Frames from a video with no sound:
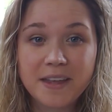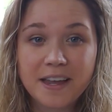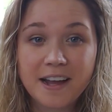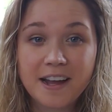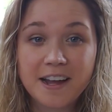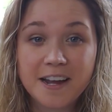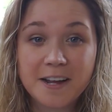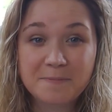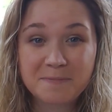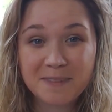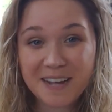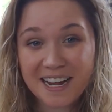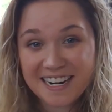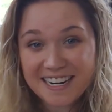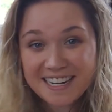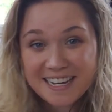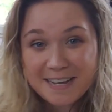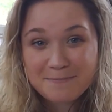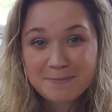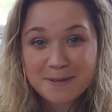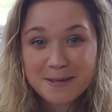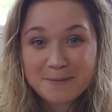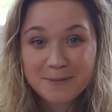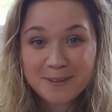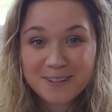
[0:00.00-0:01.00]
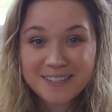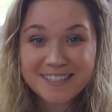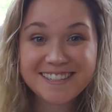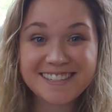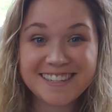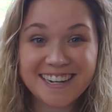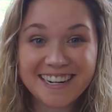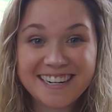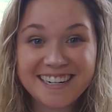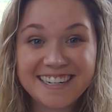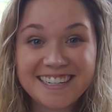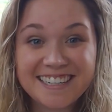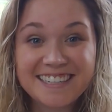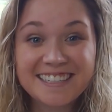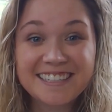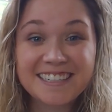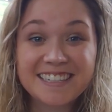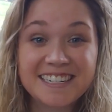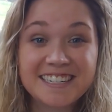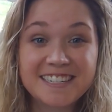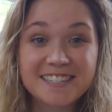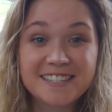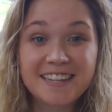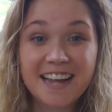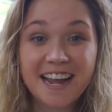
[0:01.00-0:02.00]
kind of get people excited,
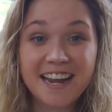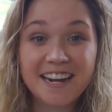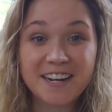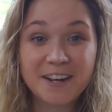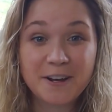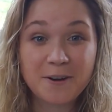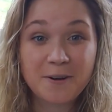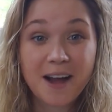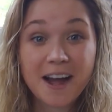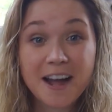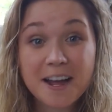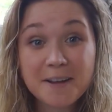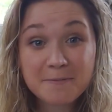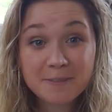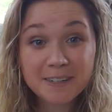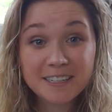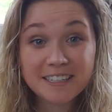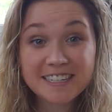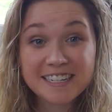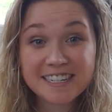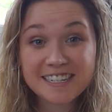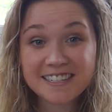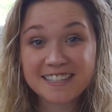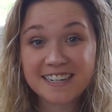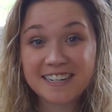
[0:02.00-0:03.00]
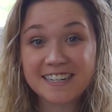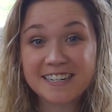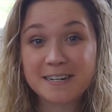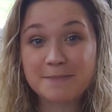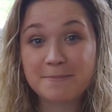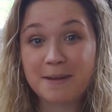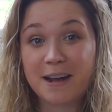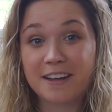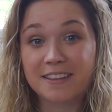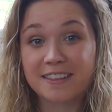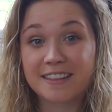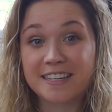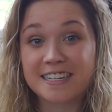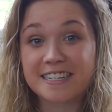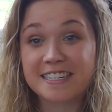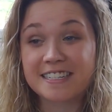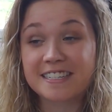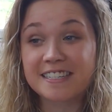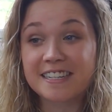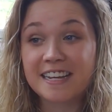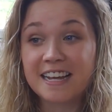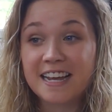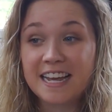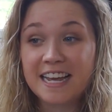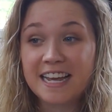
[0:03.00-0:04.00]
because I know I'm really excited about
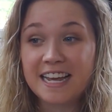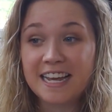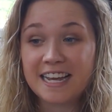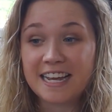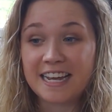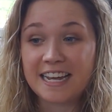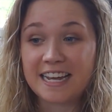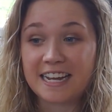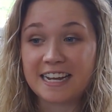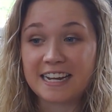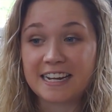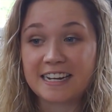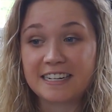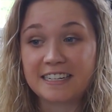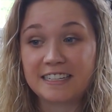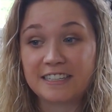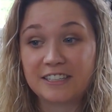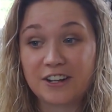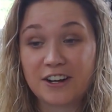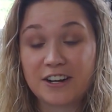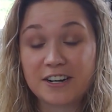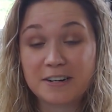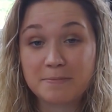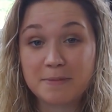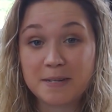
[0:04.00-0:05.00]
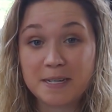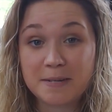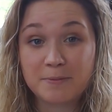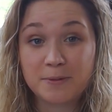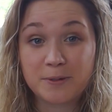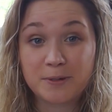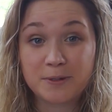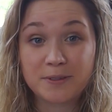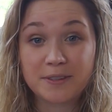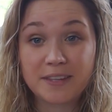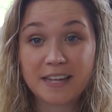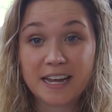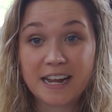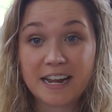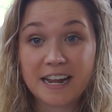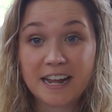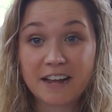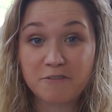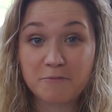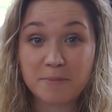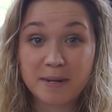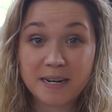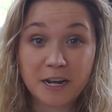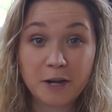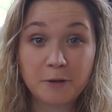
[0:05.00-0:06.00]
this, and a lot of people that
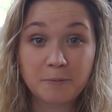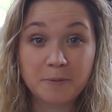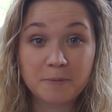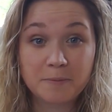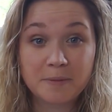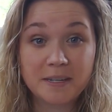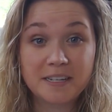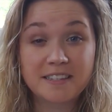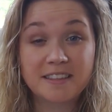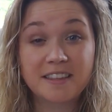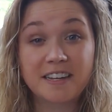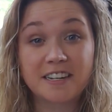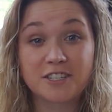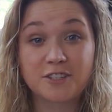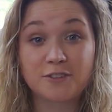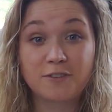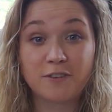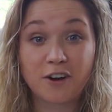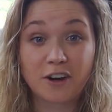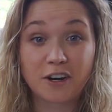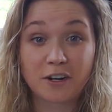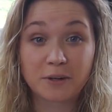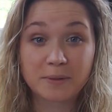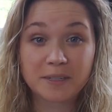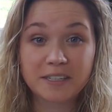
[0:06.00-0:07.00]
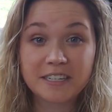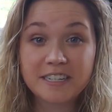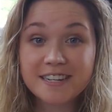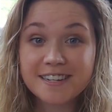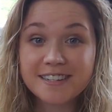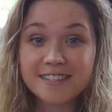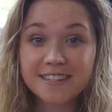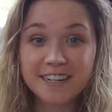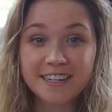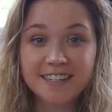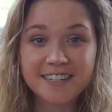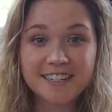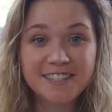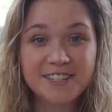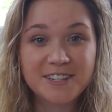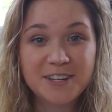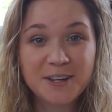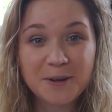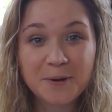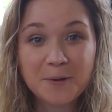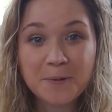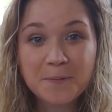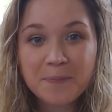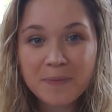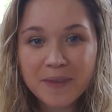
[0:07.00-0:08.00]
have been helping me thus far are really excited
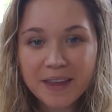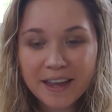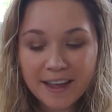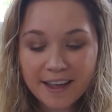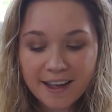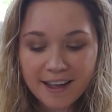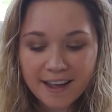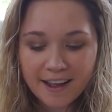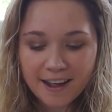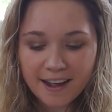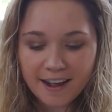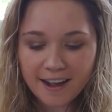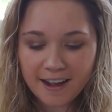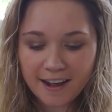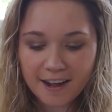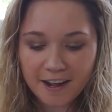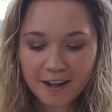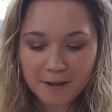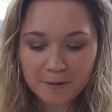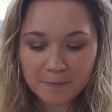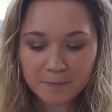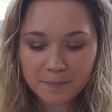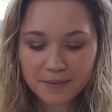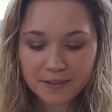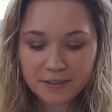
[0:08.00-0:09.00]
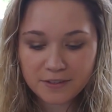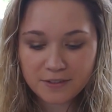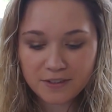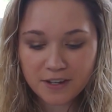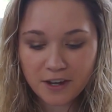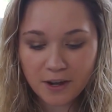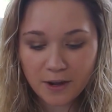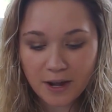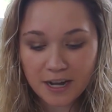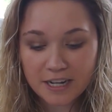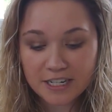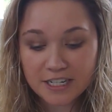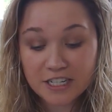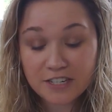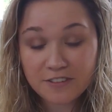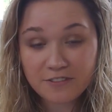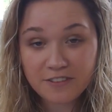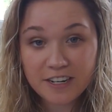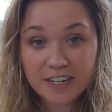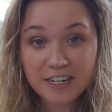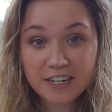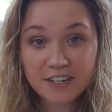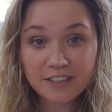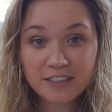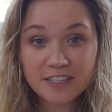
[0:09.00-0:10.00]
too. So I just
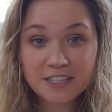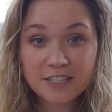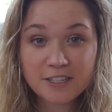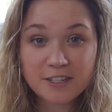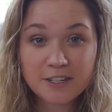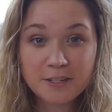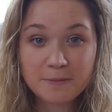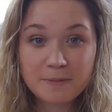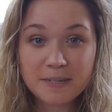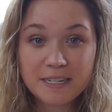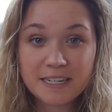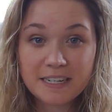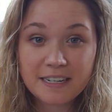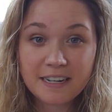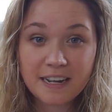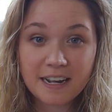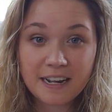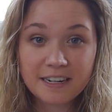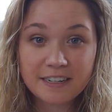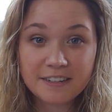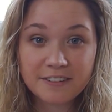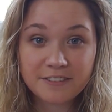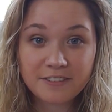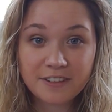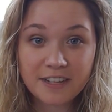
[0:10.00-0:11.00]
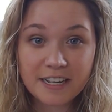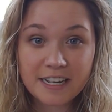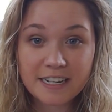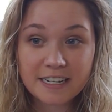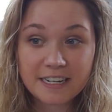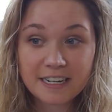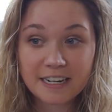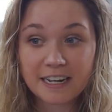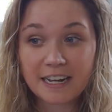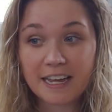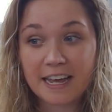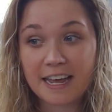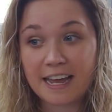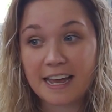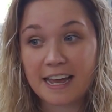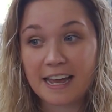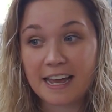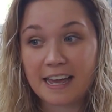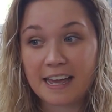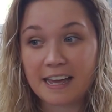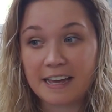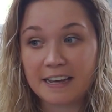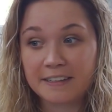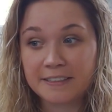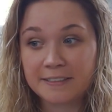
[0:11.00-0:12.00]
figured this could be kind of like
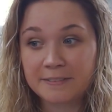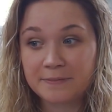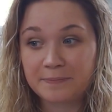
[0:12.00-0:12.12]
a